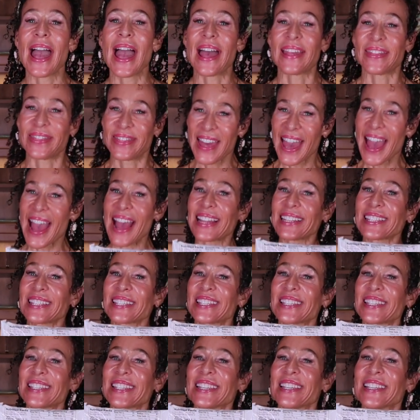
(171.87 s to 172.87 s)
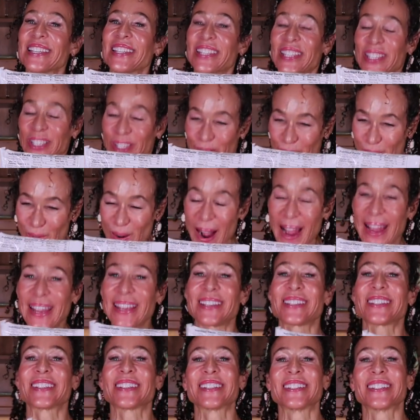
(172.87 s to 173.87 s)
And that's this
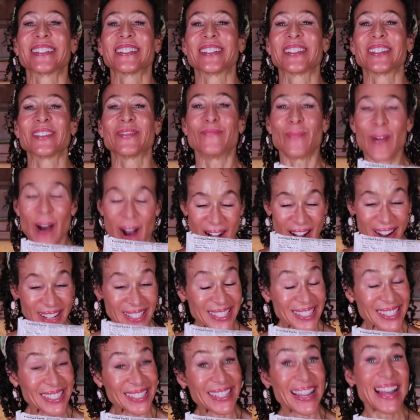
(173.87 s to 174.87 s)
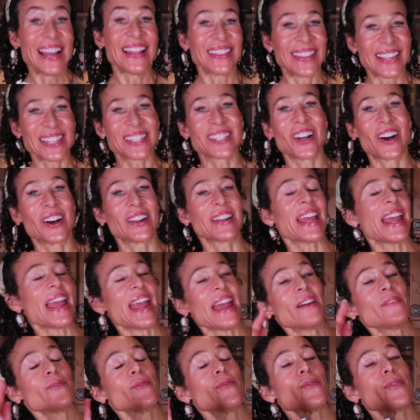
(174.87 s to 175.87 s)
white box that's on
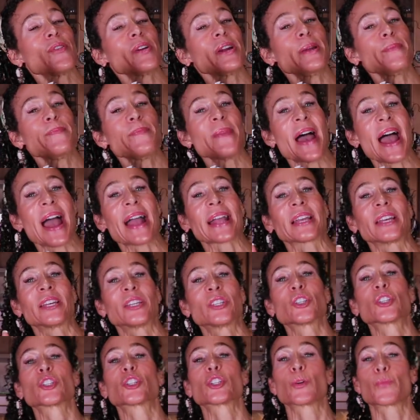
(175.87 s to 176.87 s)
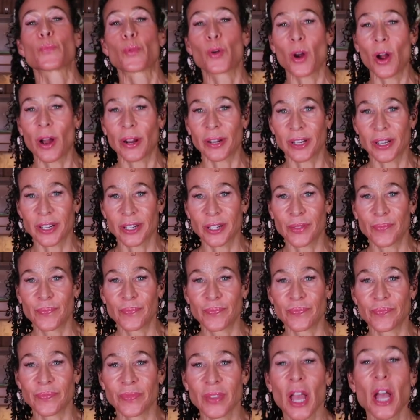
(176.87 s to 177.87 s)
every packaged product.
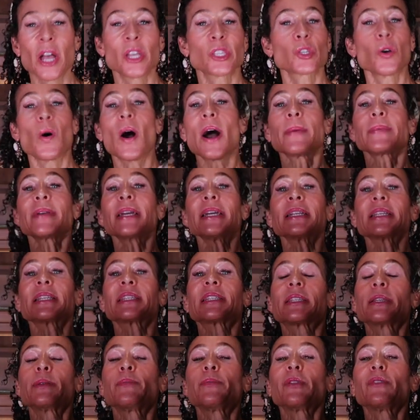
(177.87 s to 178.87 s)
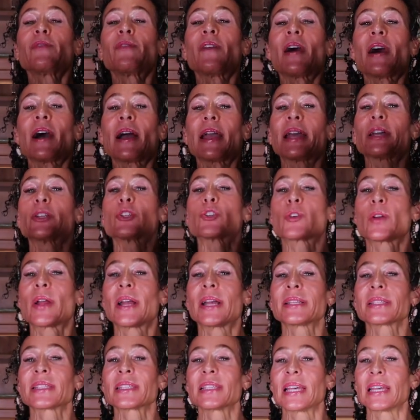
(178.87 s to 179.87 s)
So I'm going to simplify and
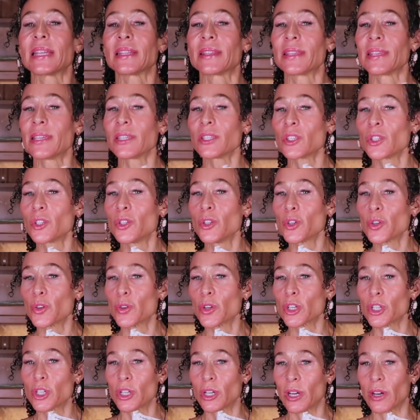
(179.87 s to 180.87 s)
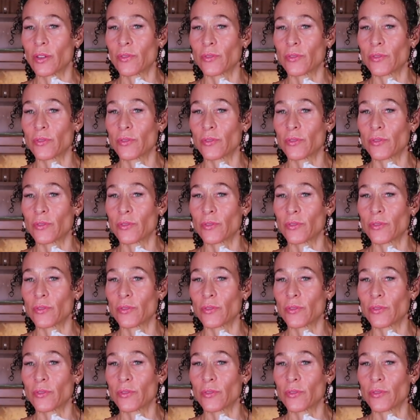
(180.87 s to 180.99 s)
translate this nutrition